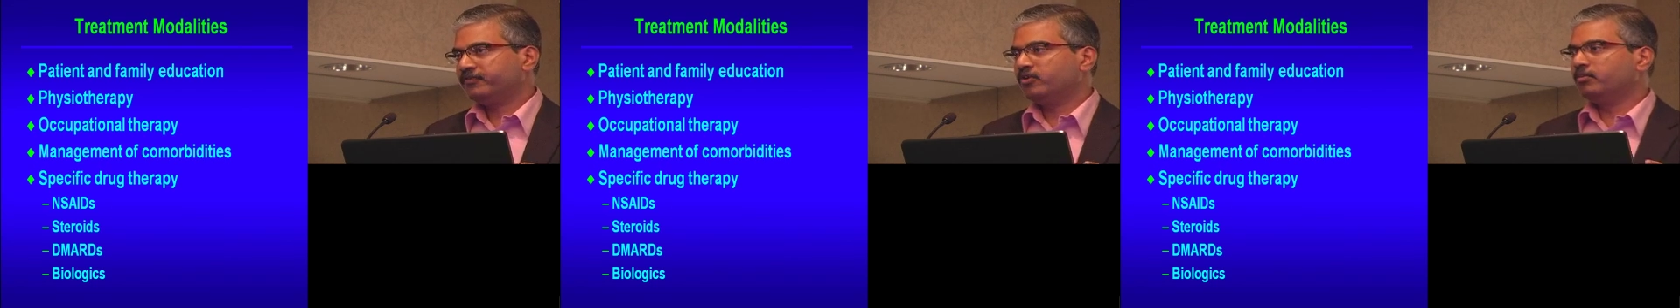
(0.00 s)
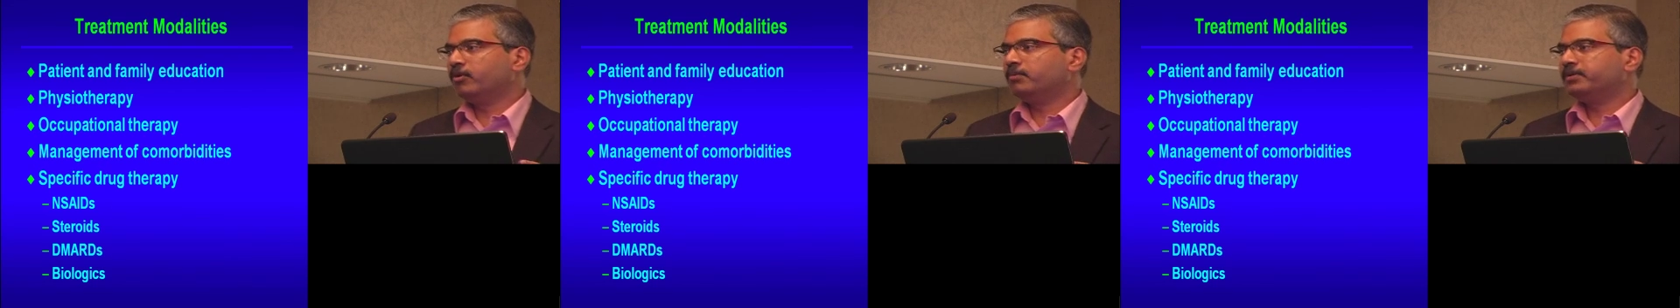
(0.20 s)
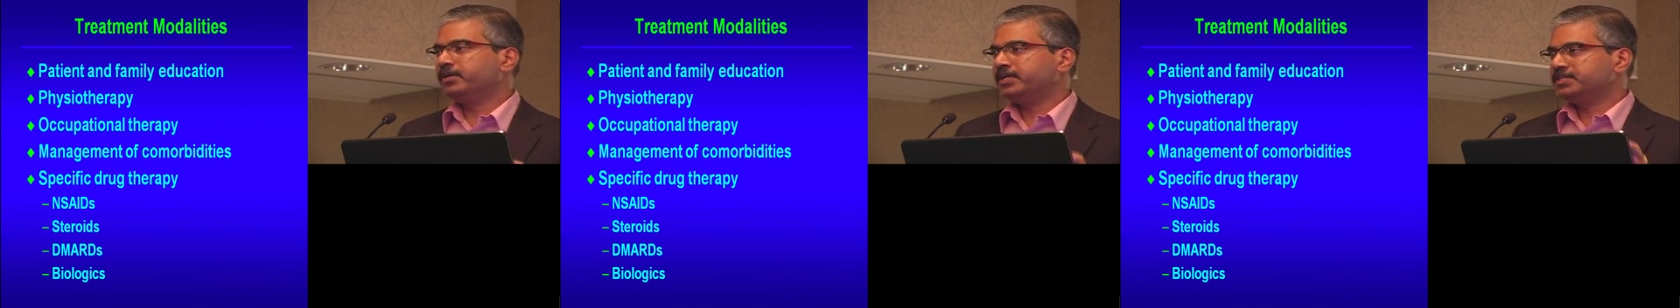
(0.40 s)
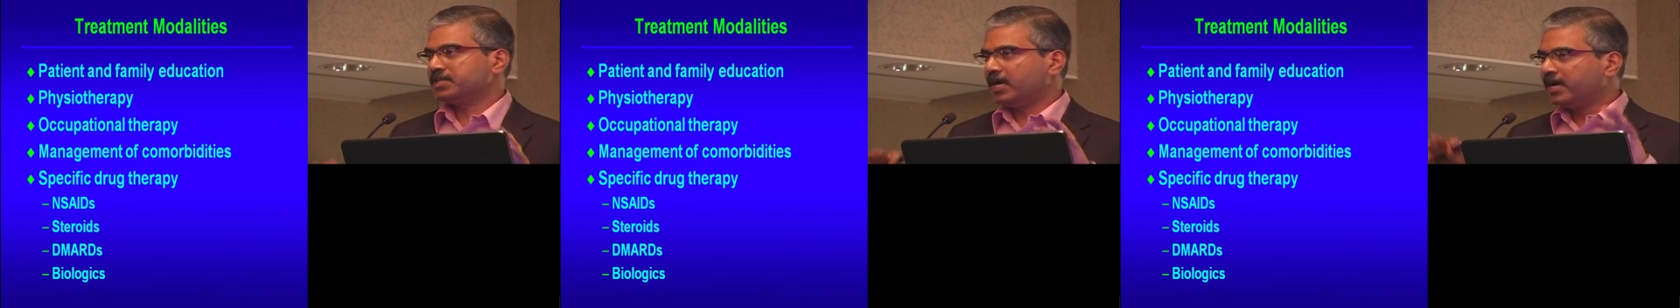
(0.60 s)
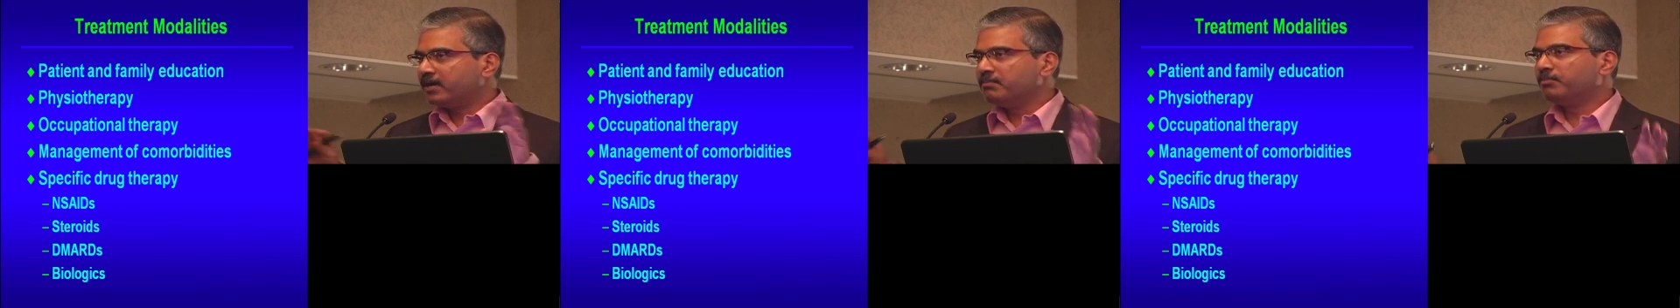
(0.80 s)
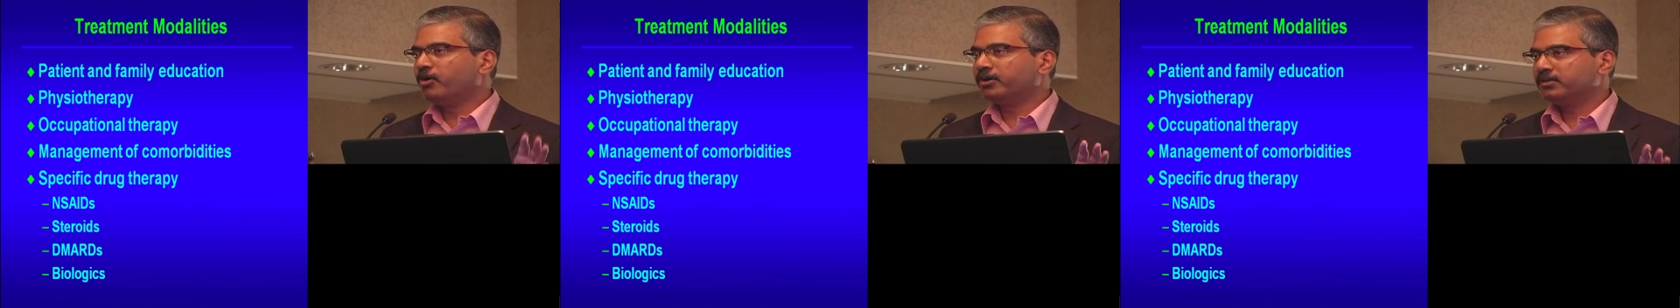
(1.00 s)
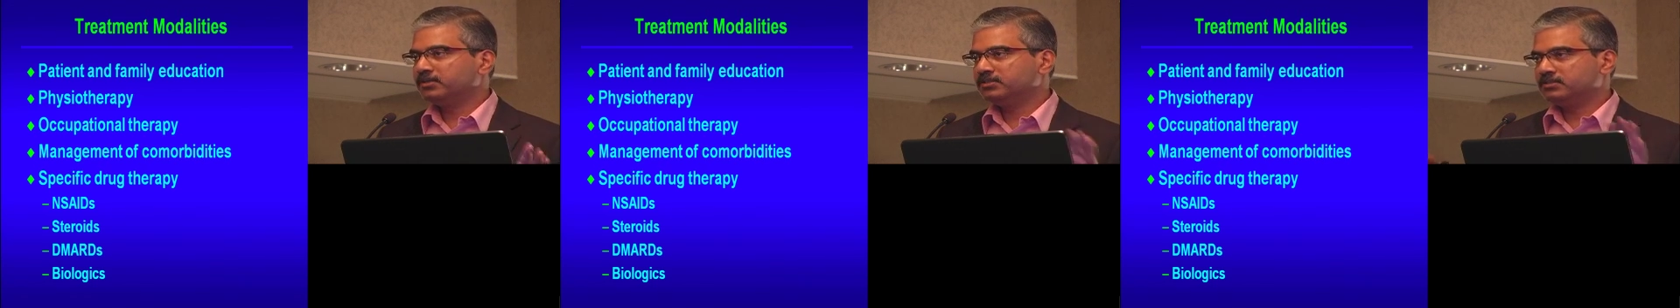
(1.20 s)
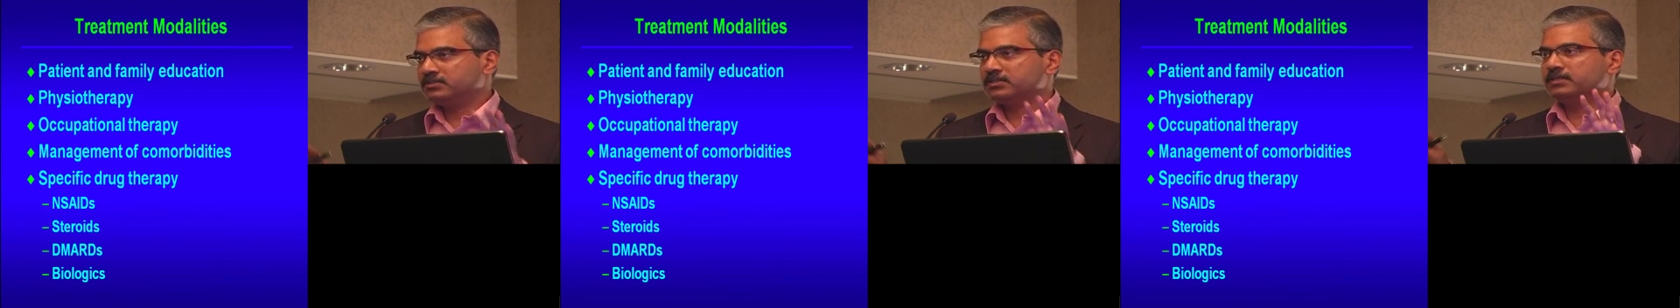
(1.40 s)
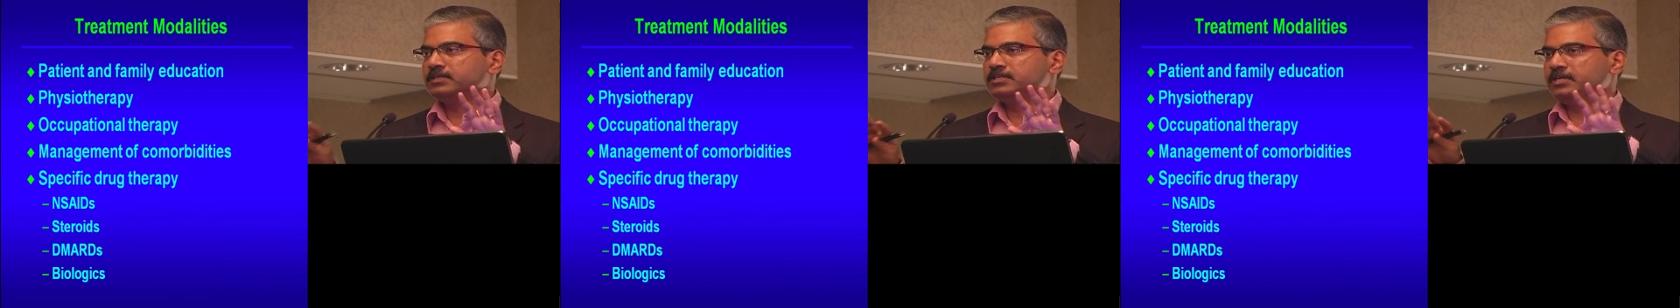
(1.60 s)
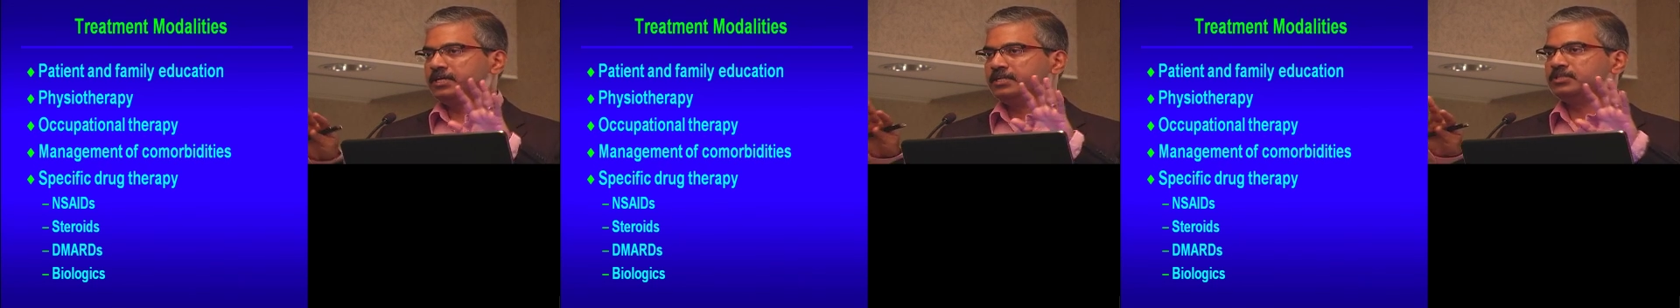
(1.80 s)
comorbidities are important,
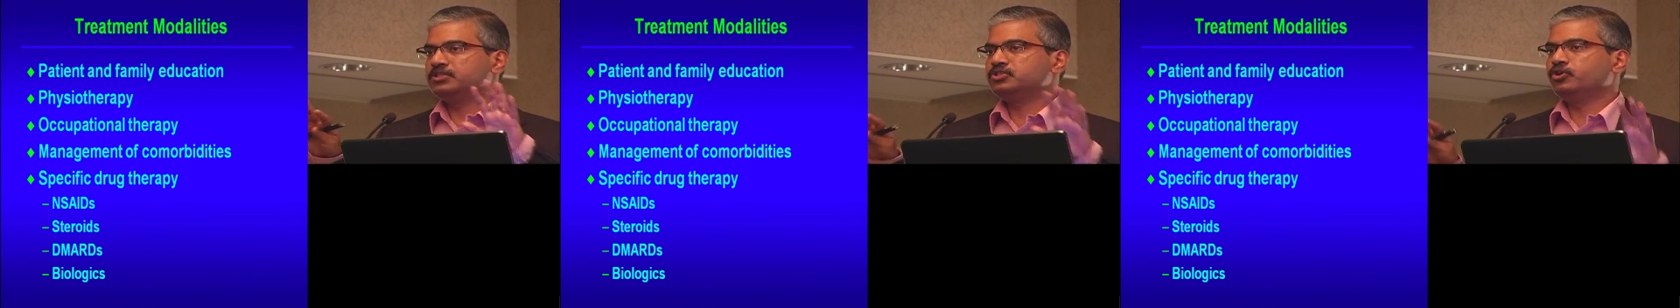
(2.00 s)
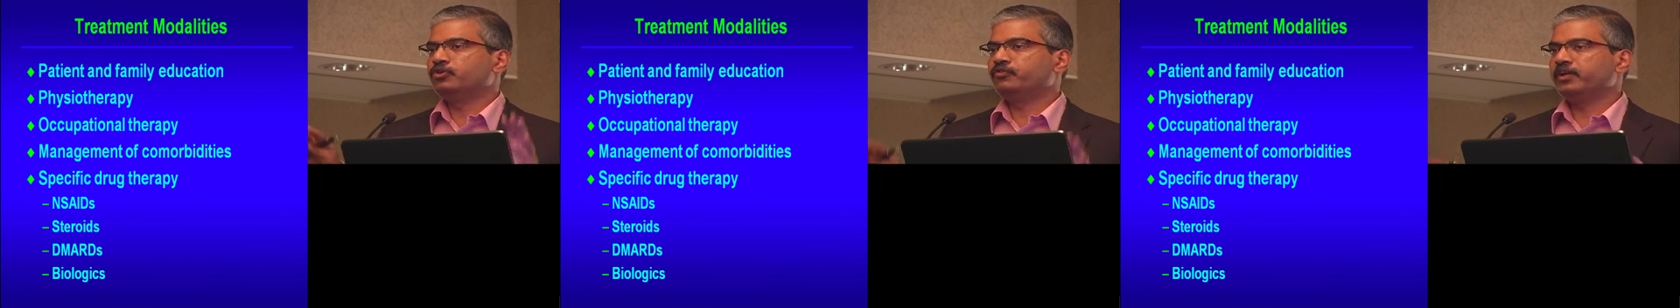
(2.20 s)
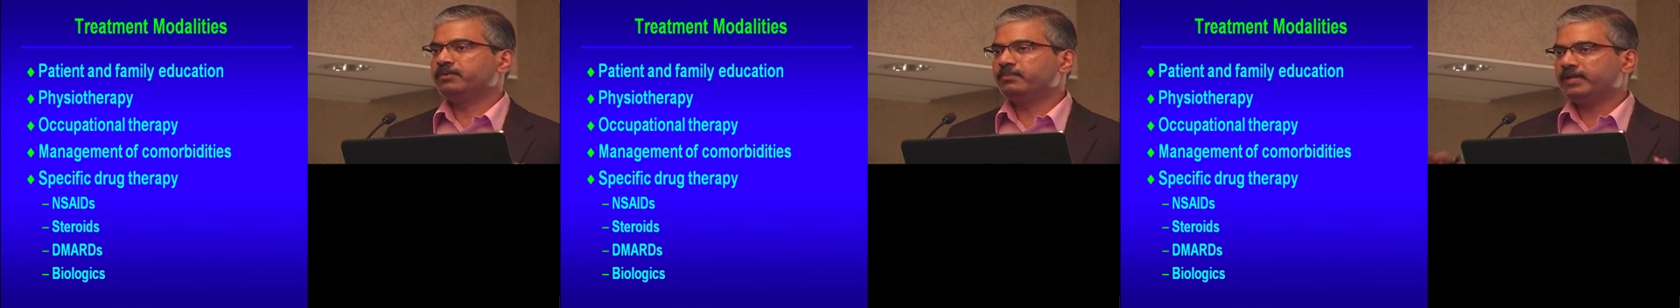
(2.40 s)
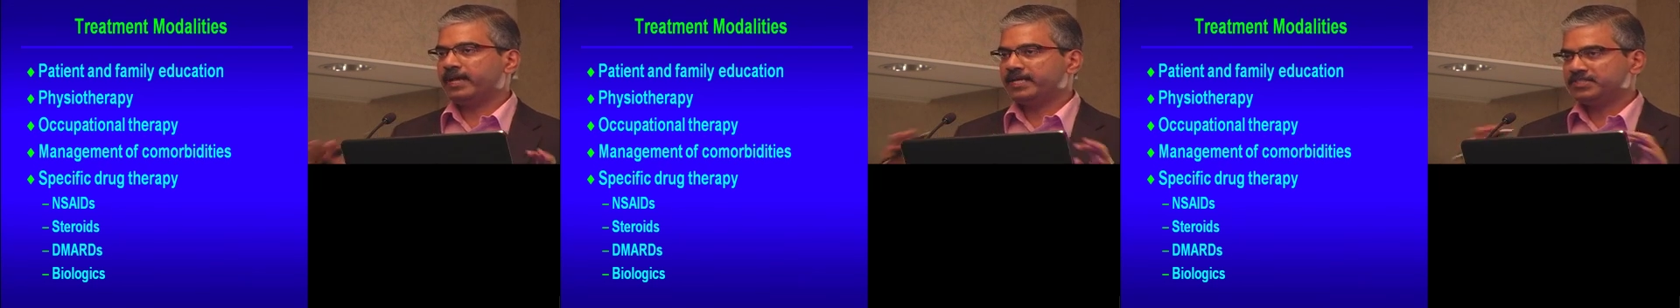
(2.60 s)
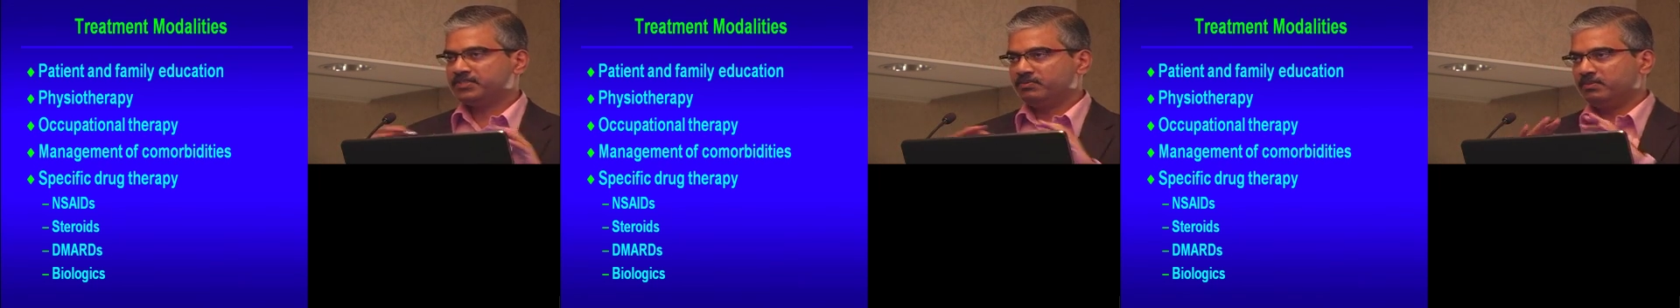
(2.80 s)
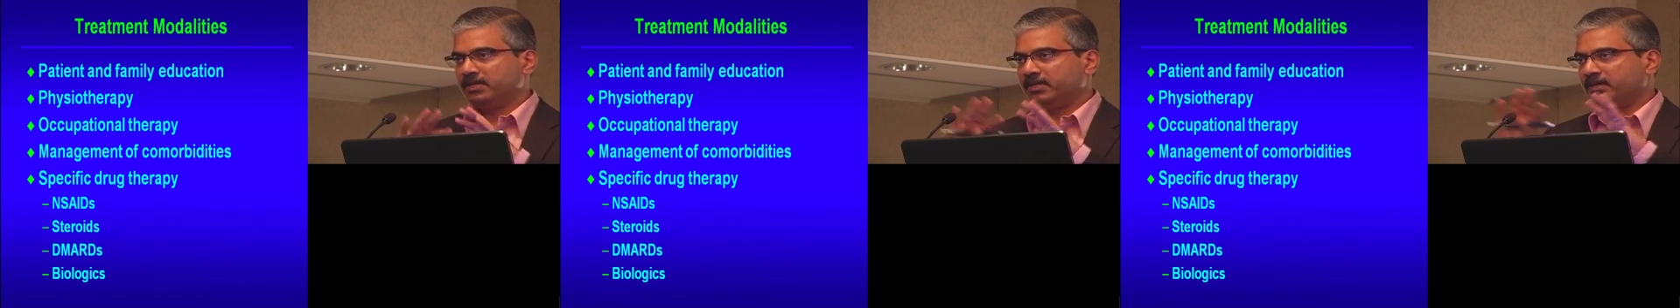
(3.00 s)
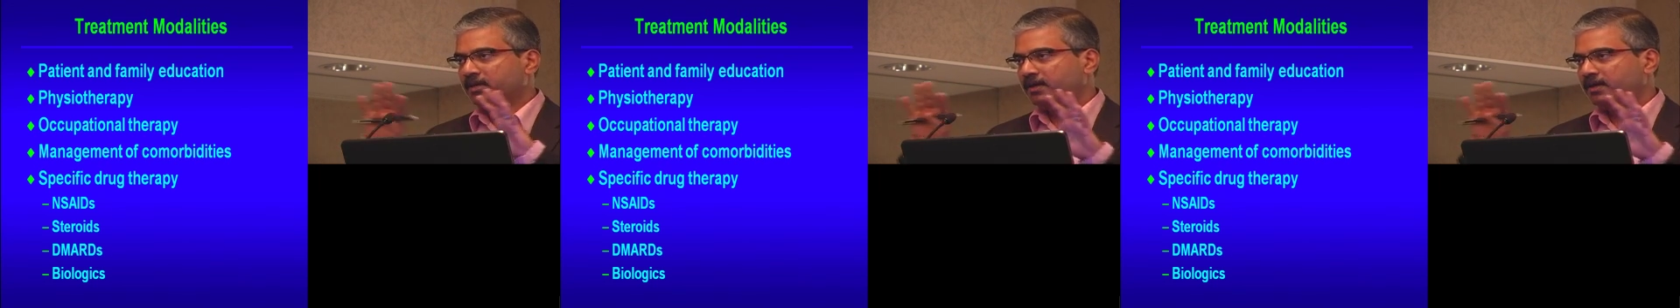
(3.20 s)
and your treatment has to be